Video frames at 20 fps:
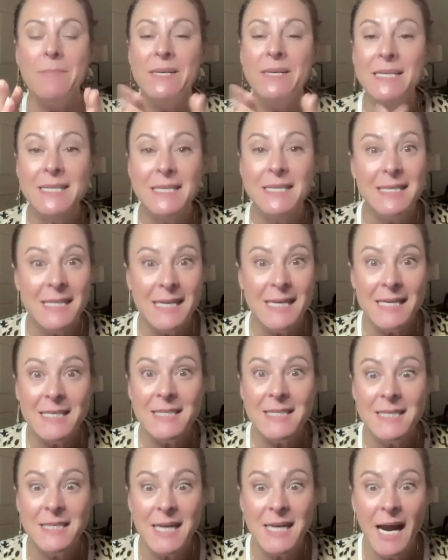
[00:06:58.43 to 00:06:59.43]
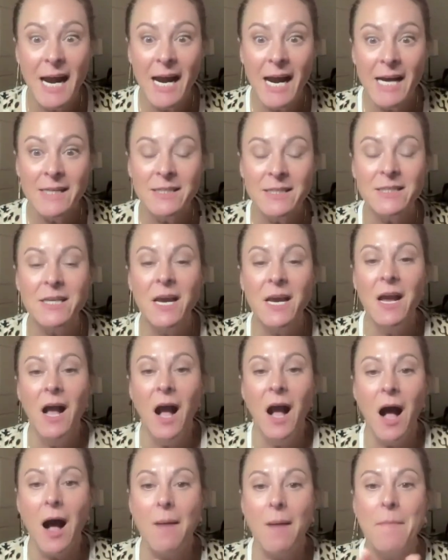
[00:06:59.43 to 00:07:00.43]
disease states.
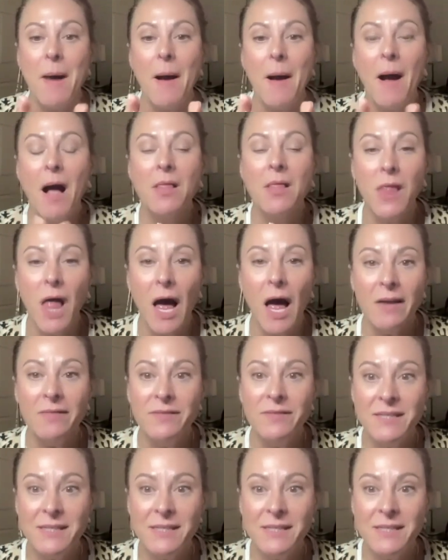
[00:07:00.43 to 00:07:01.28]
A lot of